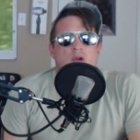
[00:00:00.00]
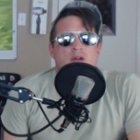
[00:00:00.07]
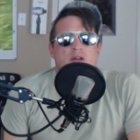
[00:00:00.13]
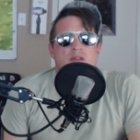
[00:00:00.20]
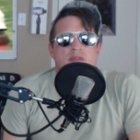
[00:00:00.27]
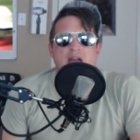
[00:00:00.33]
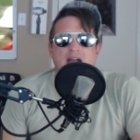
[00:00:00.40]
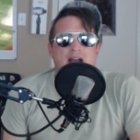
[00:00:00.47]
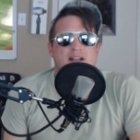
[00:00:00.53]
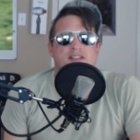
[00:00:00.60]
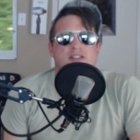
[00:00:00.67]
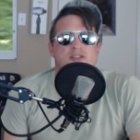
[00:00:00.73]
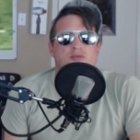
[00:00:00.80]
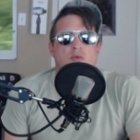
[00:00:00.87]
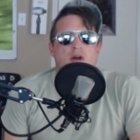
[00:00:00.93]
there. That I
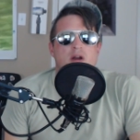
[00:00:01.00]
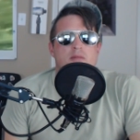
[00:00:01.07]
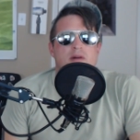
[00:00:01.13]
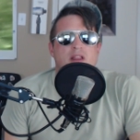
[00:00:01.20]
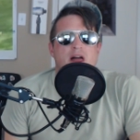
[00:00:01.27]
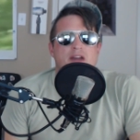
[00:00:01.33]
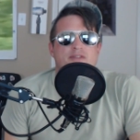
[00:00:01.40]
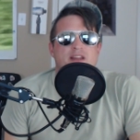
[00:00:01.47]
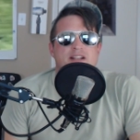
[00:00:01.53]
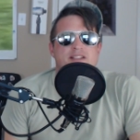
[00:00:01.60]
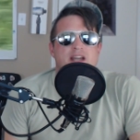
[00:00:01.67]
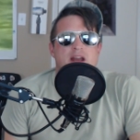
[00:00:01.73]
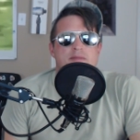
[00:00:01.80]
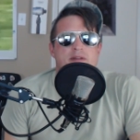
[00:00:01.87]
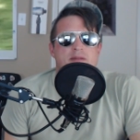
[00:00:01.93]
swear on my life, that's
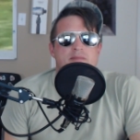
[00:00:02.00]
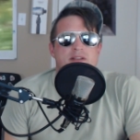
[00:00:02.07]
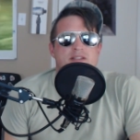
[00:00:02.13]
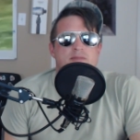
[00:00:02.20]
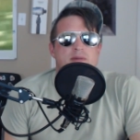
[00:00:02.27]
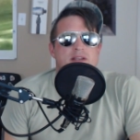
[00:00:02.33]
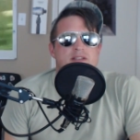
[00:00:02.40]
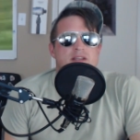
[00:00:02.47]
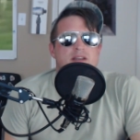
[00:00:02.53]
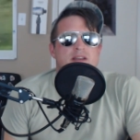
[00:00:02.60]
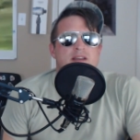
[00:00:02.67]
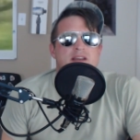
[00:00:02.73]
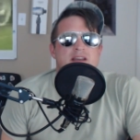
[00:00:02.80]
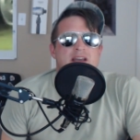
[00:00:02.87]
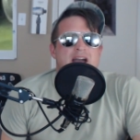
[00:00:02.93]
got to be a Mitsubishi.
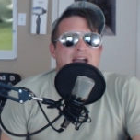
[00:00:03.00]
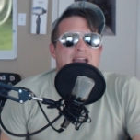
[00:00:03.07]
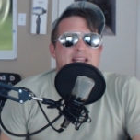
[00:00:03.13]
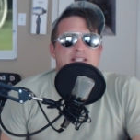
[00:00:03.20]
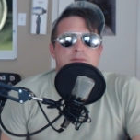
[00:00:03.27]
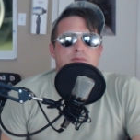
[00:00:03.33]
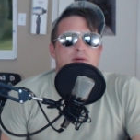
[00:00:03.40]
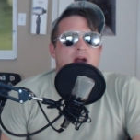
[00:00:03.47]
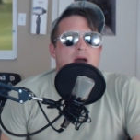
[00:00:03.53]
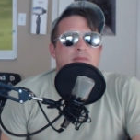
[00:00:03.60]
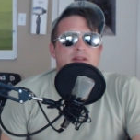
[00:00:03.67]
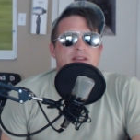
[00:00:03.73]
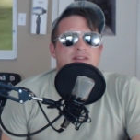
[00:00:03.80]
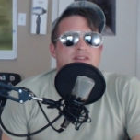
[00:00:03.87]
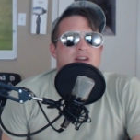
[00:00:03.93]
It's
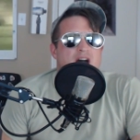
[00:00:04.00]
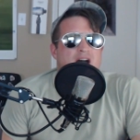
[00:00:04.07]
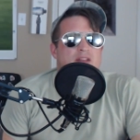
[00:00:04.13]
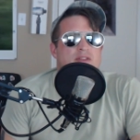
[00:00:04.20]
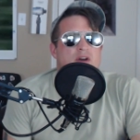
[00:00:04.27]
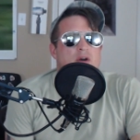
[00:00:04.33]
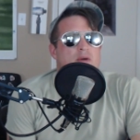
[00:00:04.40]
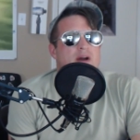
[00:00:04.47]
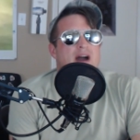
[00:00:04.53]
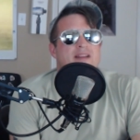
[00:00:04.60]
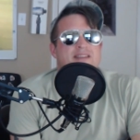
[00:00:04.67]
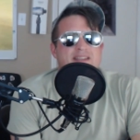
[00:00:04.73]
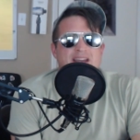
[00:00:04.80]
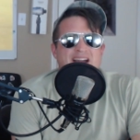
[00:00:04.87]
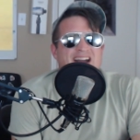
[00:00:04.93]
probably not though.
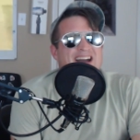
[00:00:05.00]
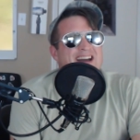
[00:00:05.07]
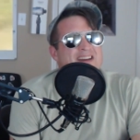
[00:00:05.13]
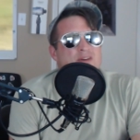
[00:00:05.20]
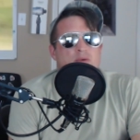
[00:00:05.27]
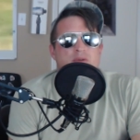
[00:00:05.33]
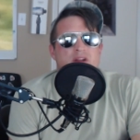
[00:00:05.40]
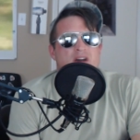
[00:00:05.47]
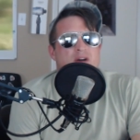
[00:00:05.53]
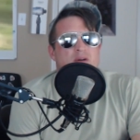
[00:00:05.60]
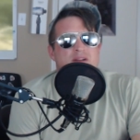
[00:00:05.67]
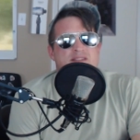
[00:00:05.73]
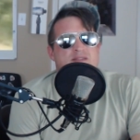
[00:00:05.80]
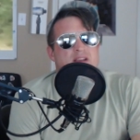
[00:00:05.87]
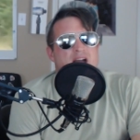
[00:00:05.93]
I, I don't know.
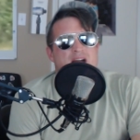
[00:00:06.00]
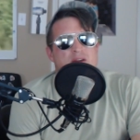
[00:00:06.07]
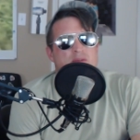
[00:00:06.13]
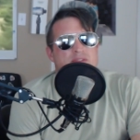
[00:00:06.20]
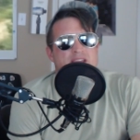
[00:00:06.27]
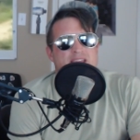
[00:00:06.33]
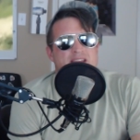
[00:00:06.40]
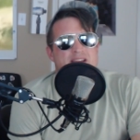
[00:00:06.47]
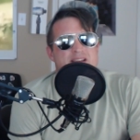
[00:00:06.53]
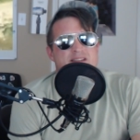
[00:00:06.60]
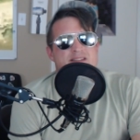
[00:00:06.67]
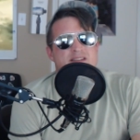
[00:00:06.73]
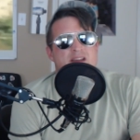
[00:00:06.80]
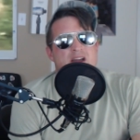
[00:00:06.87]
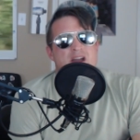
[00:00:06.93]
It's I don't think it is.
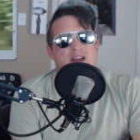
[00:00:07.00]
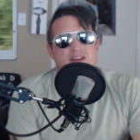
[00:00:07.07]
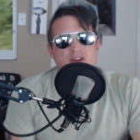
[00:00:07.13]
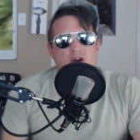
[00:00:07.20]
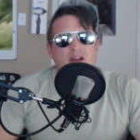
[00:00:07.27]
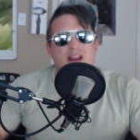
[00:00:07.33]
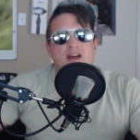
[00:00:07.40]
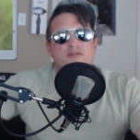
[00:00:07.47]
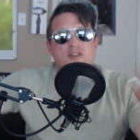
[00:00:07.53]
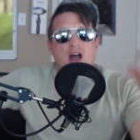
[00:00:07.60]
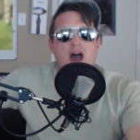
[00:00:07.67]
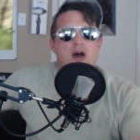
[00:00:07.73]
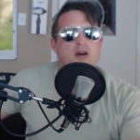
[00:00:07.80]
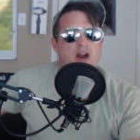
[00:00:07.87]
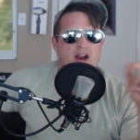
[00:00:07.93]
Y'all gonna have to.
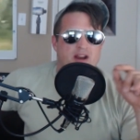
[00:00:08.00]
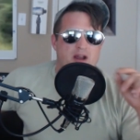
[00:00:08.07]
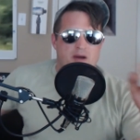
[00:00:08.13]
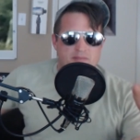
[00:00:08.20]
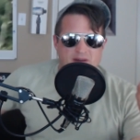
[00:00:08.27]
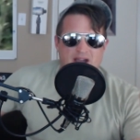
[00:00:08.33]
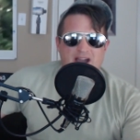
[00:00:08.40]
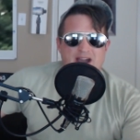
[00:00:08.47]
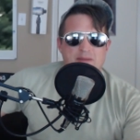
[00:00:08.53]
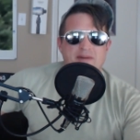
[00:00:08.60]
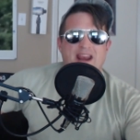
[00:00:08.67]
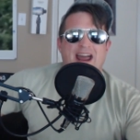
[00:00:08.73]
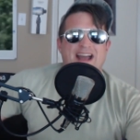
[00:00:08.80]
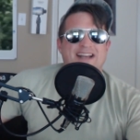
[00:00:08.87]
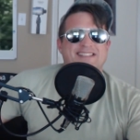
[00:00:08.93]
I, I'm gonna
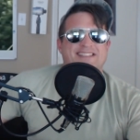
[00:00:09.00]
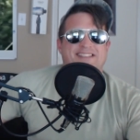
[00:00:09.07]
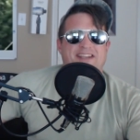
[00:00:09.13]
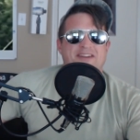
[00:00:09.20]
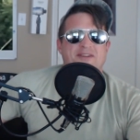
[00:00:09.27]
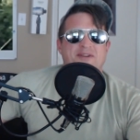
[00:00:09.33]
ask you.